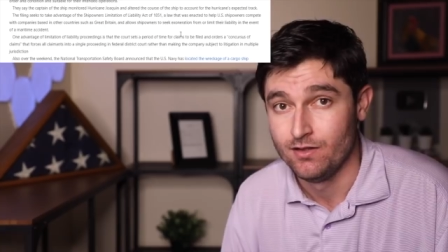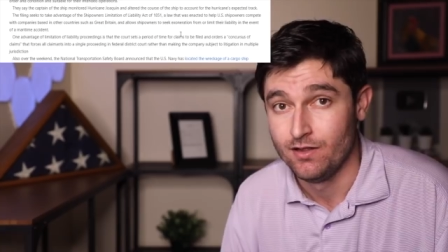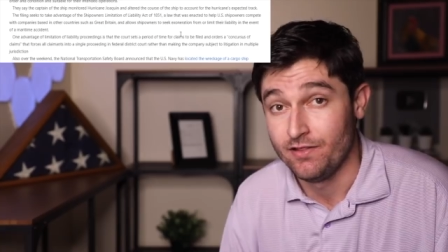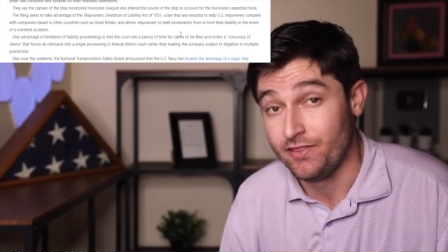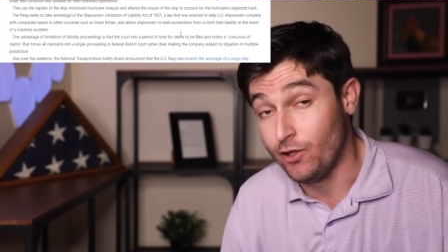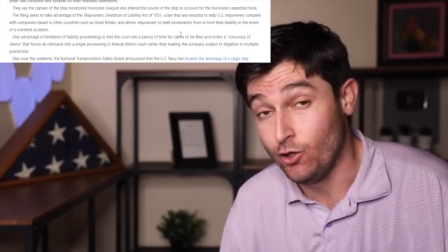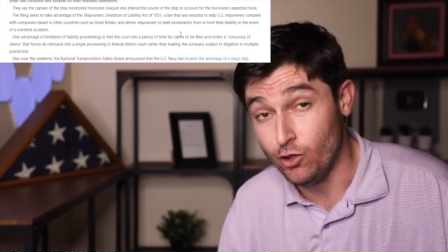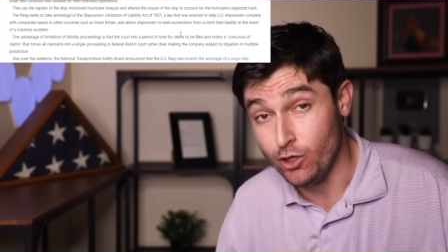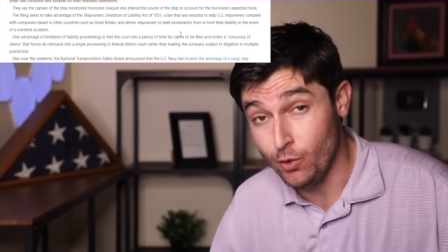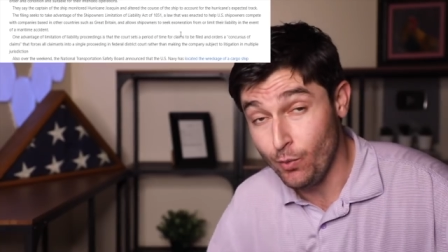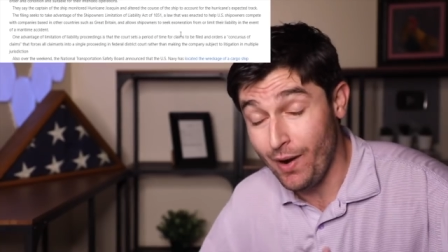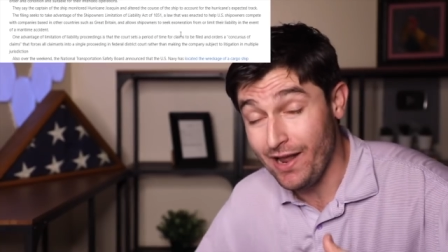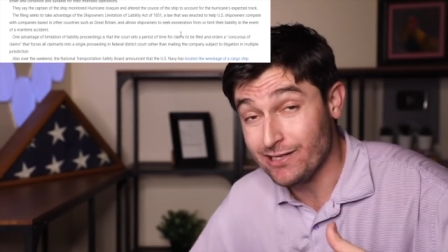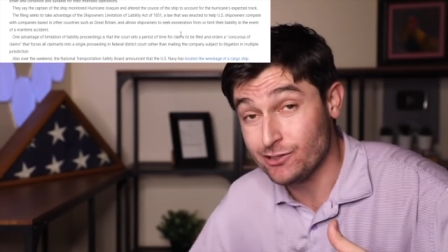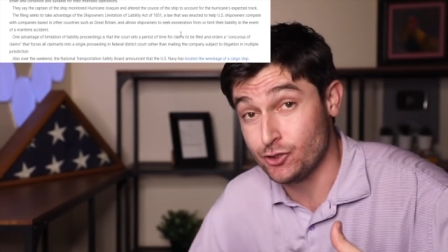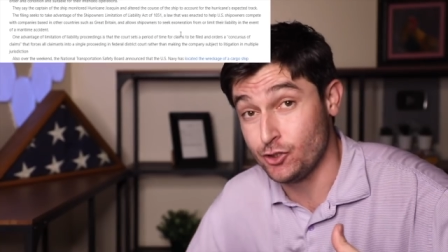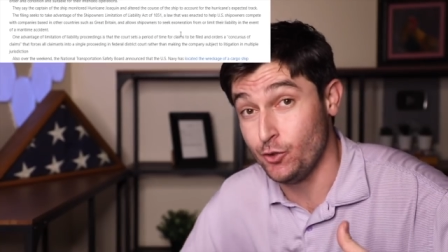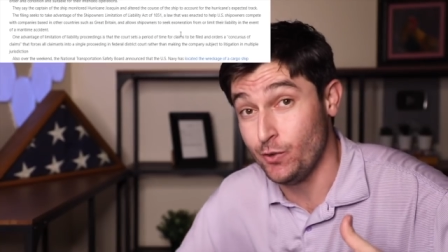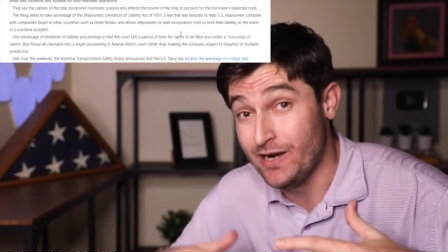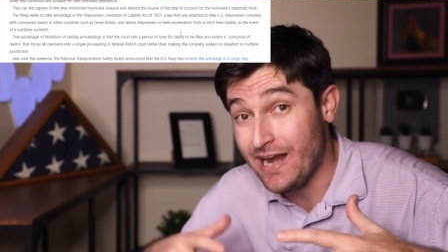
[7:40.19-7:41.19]
The only way
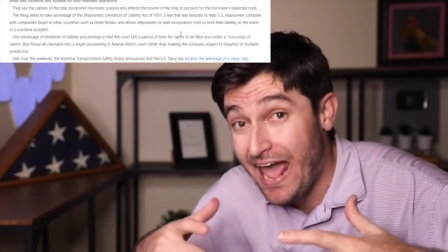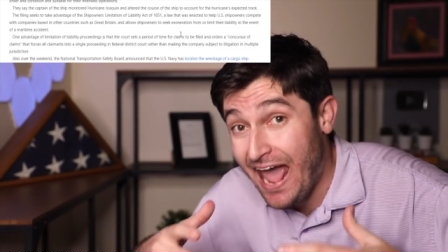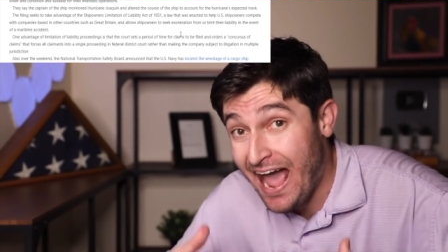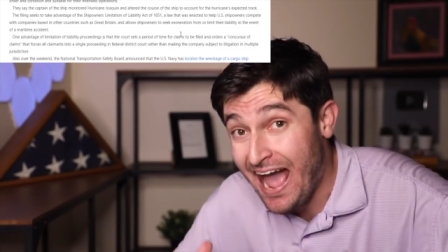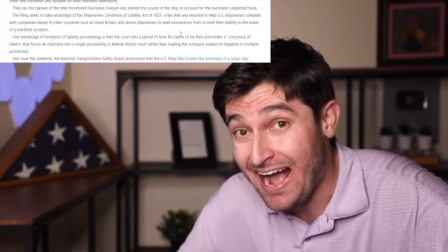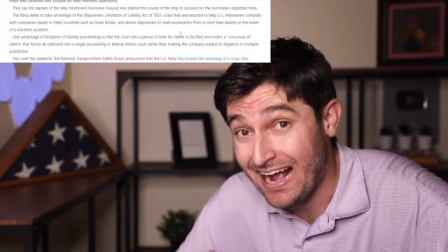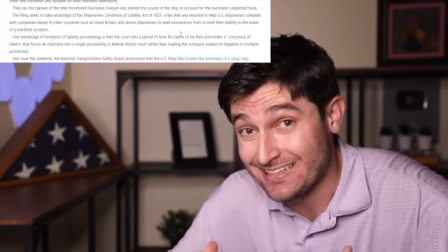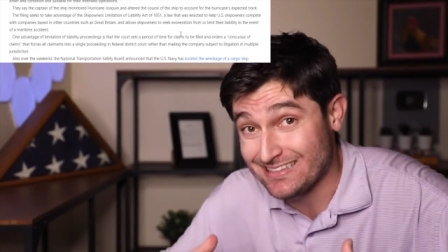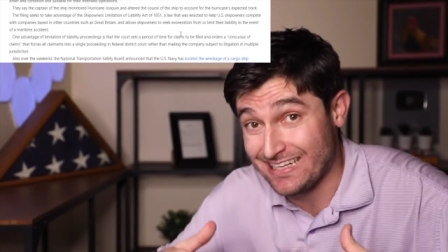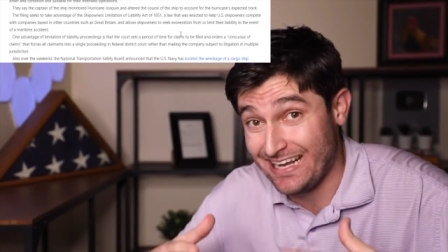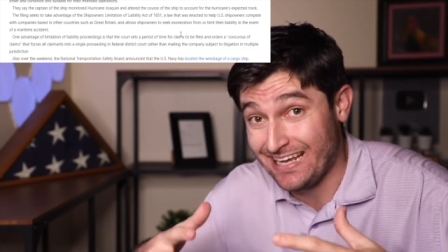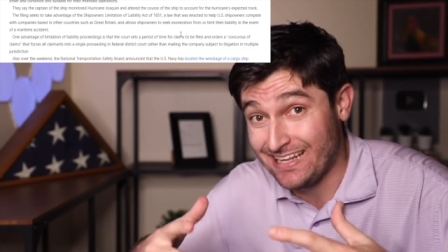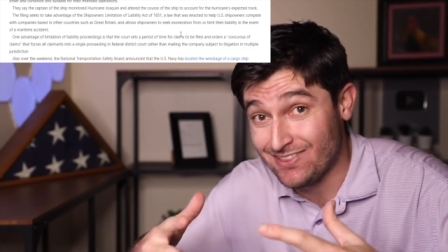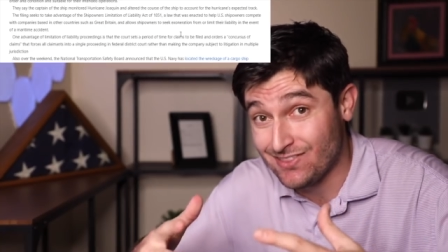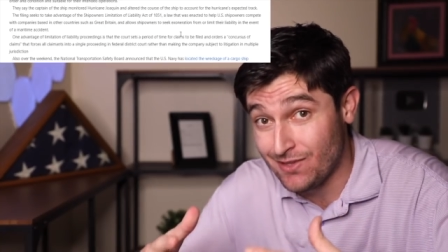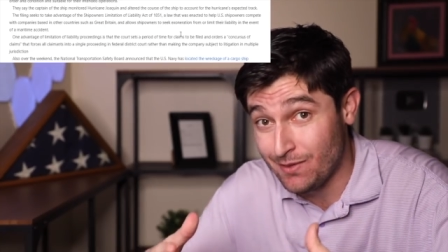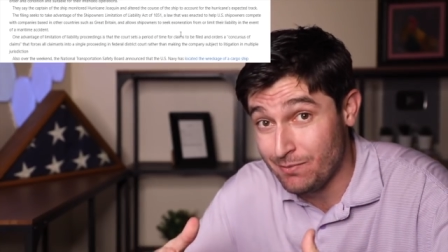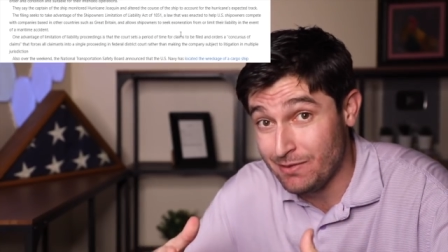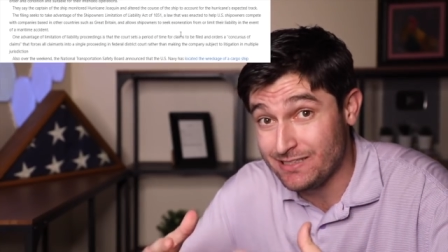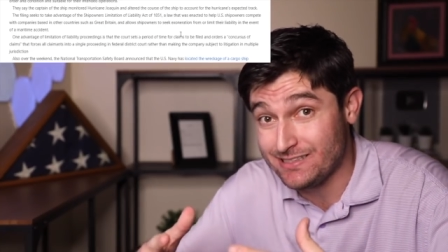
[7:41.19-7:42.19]
to enact a
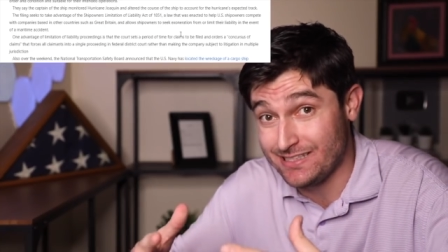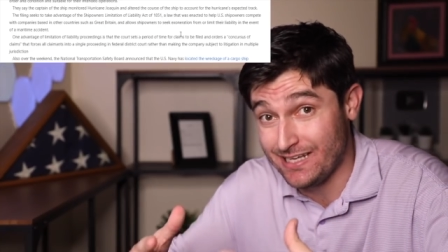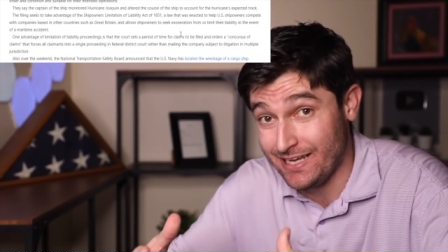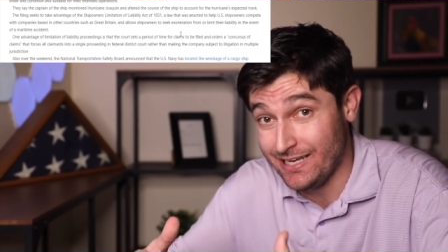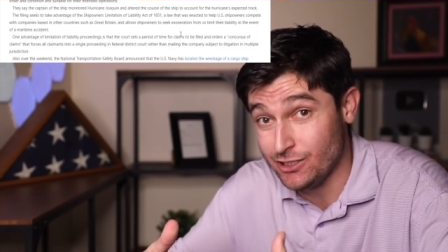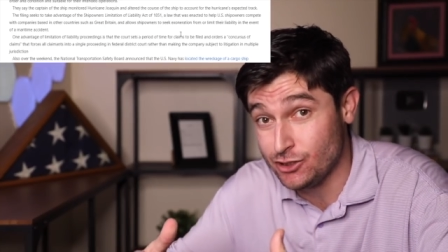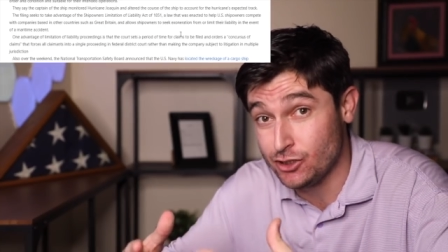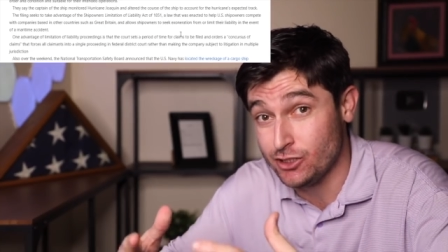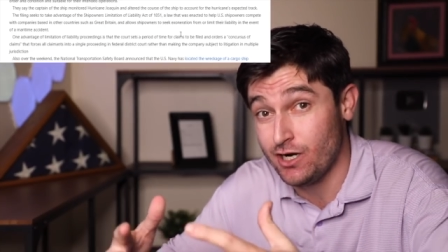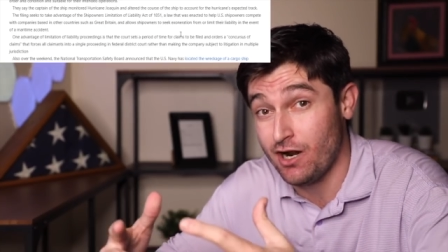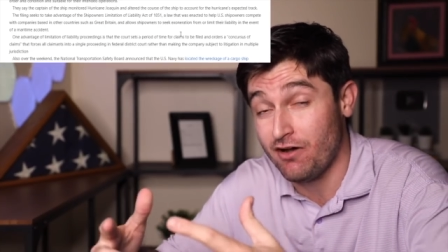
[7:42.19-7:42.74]
limitation